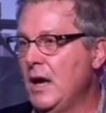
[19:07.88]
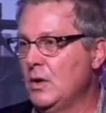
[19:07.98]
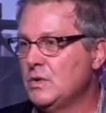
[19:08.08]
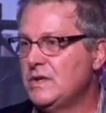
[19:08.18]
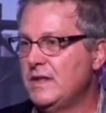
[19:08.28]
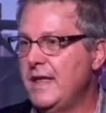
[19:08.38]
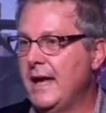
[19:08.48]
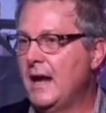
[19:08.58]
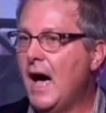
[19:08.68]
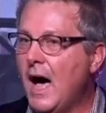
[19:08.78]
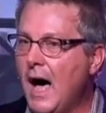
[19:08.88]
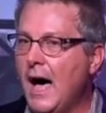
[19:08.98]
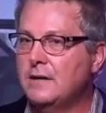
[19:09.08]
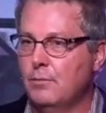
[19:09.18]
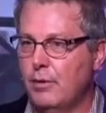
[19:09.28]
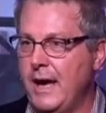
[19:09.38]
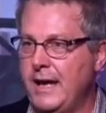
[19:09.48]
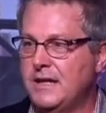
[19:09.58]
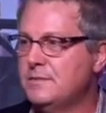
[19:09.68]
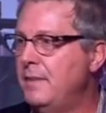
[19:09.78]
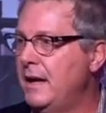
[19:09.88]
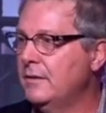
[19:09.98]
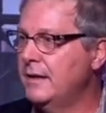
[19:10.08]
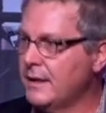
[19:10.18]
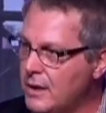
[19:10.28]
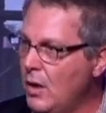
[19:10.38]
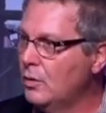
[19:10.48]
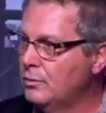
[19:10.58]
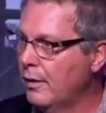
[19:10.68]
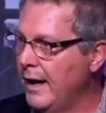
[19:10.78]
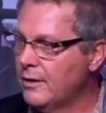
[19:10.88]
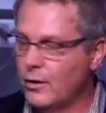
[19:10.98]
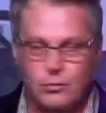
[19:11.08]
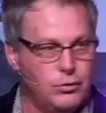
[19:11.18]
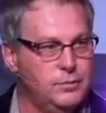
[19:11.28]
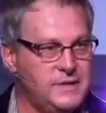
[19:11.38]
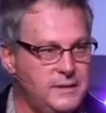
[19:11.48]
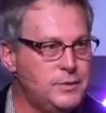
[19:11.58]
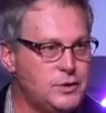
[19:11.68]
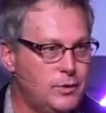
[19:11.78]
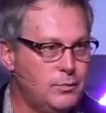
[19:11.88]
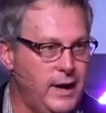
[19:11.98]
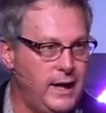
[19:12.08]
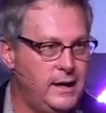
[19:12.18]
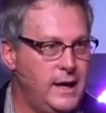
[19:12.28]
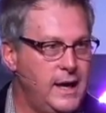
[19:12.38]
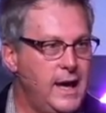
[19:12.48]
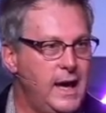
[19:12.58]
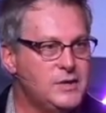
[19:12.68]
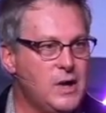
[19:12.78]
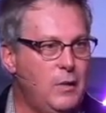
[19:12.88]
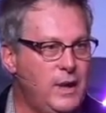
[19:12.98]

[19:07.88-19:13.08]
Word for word: knows that hot bread is better than cold bread or room temperature bread. And so I